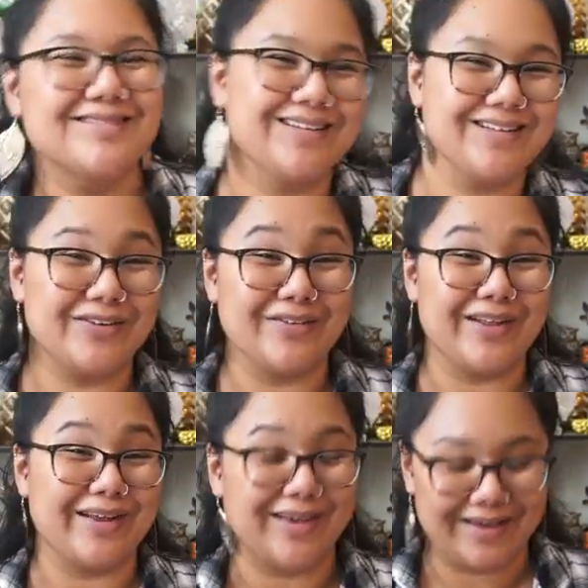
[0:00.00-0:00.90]
the little
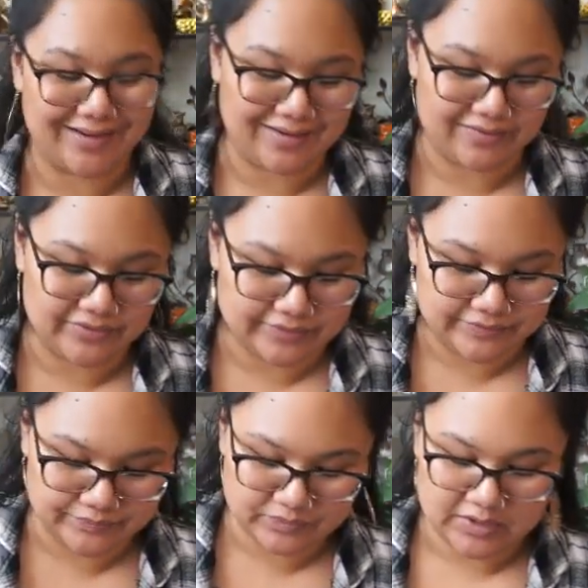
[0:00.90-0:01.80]
that I
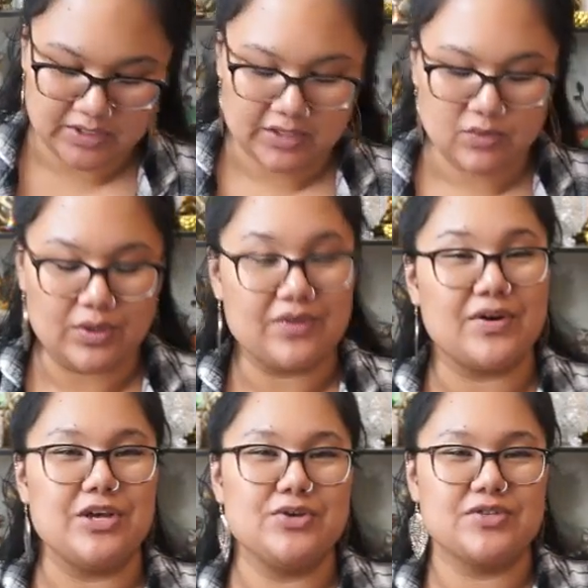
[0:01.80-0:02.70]
have, whatever
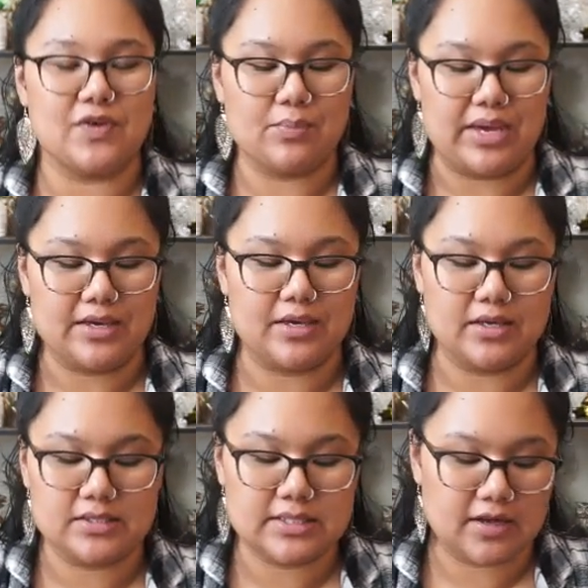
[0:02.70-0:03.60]
I use for baking
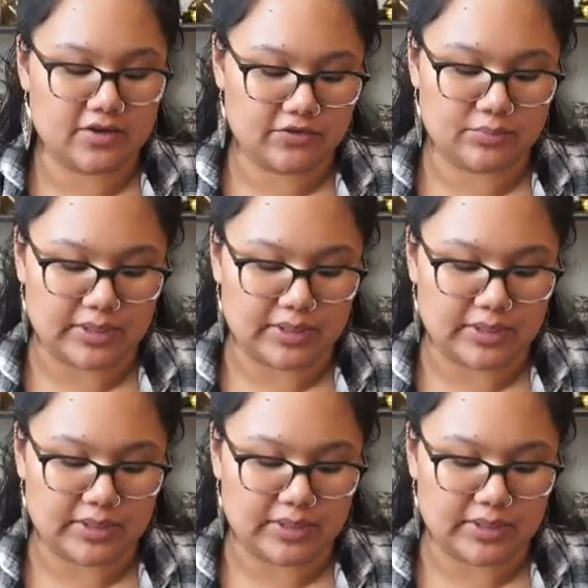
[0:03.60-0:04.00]
and stuff,